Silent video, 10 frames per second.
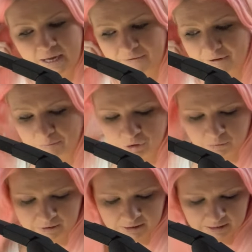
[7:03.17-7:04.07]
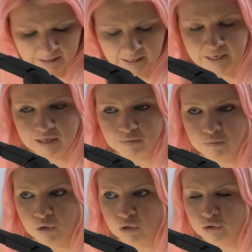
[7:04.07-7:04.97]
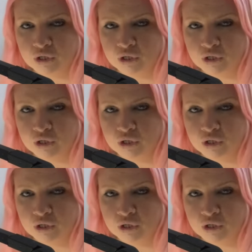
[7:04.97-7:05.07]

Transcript: if I'm doing a more